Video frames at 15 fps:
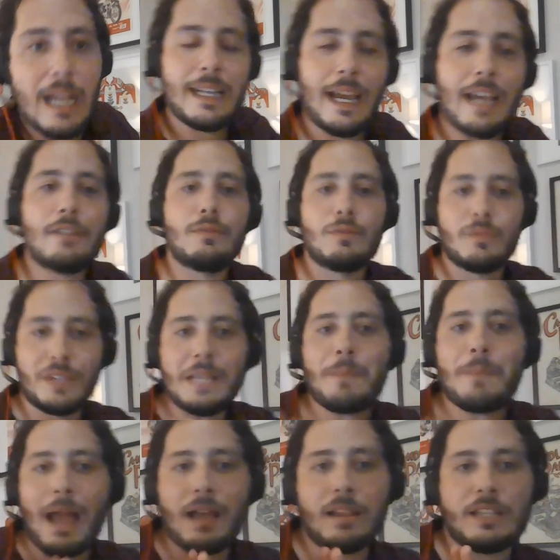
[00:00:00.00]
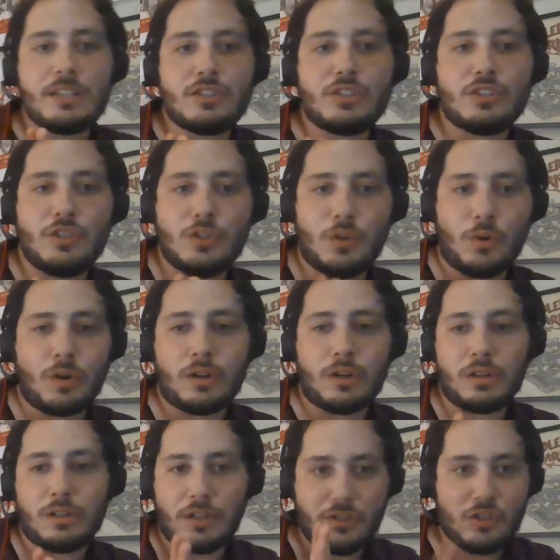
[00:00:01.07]
to kind of rebalance
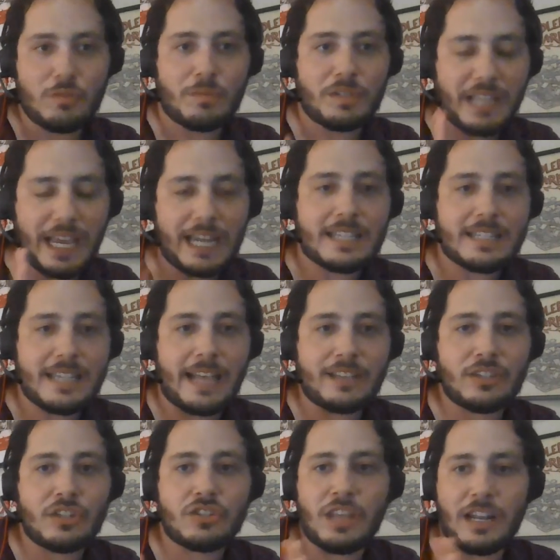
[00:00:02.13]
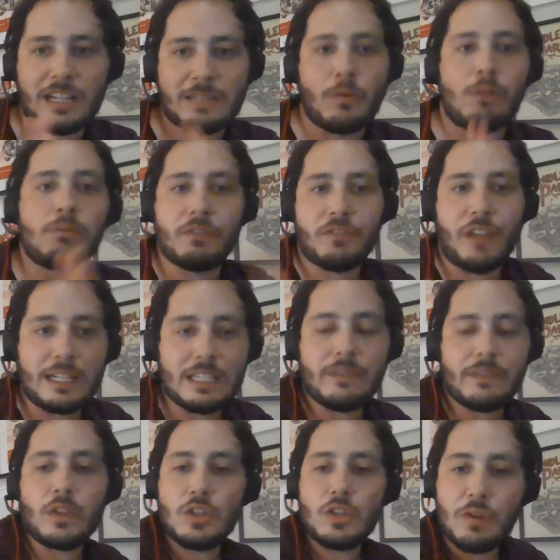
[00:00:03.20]
your consumer data set such that it's more
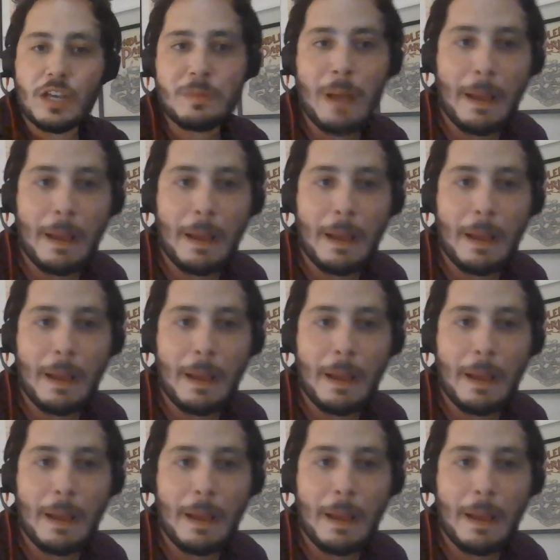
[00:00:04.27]
reflective of the US